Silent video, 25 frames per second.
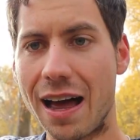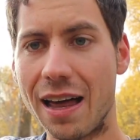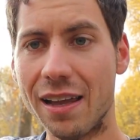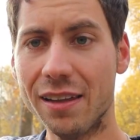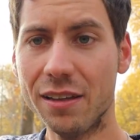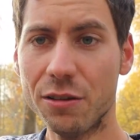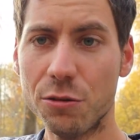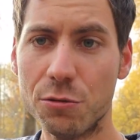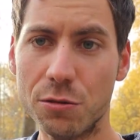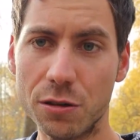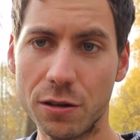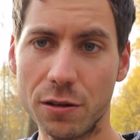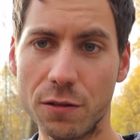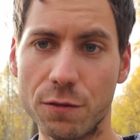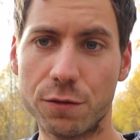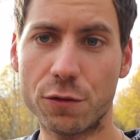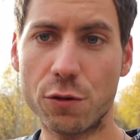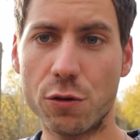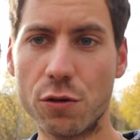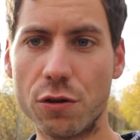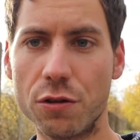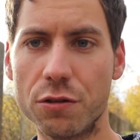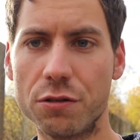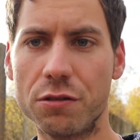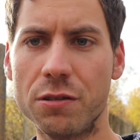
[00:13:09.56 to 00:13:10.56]
Hollywood, of
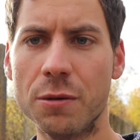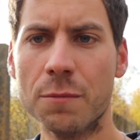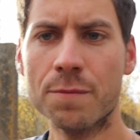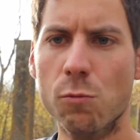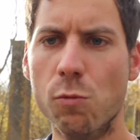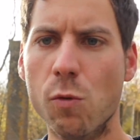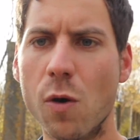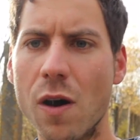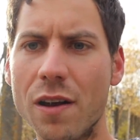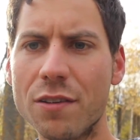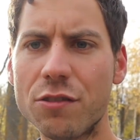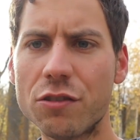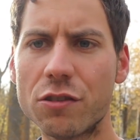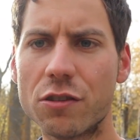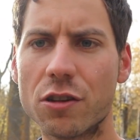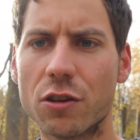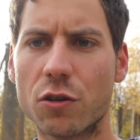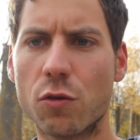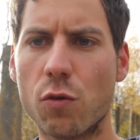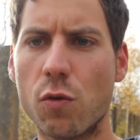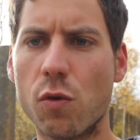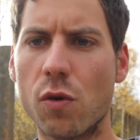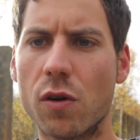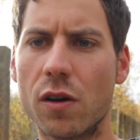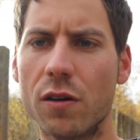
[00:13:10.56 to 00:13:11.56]
course, was the
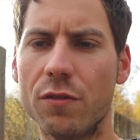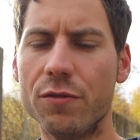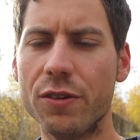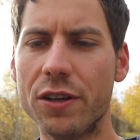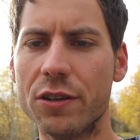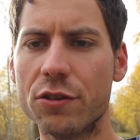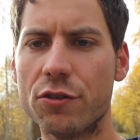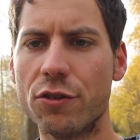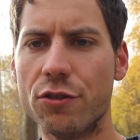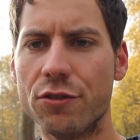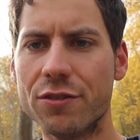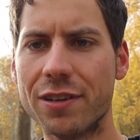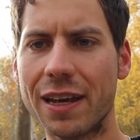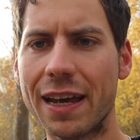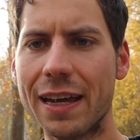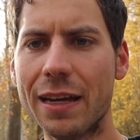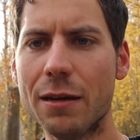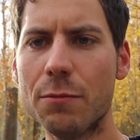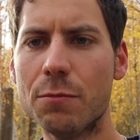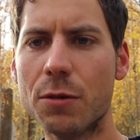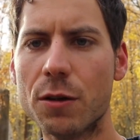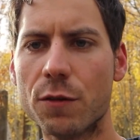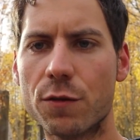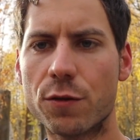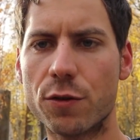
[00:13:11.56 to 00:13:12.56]
core of
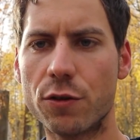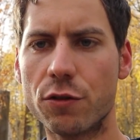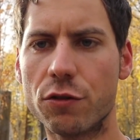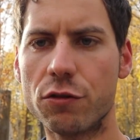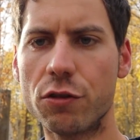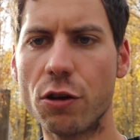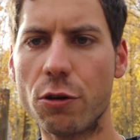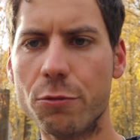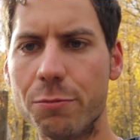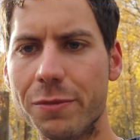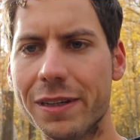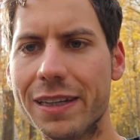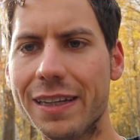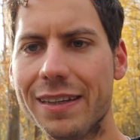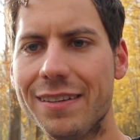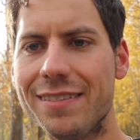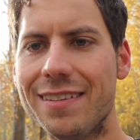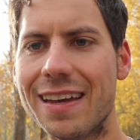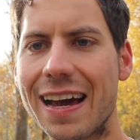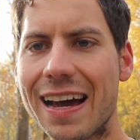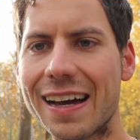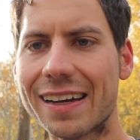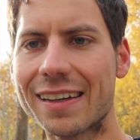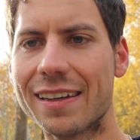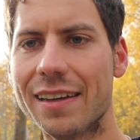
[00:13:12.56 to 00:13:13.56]
entertainment for so many
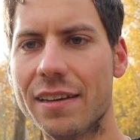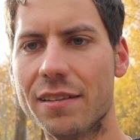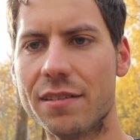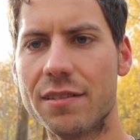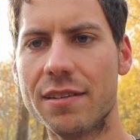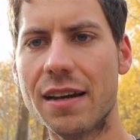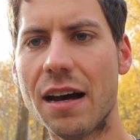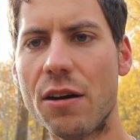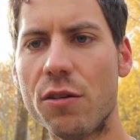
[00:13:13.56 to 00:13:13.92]
decades.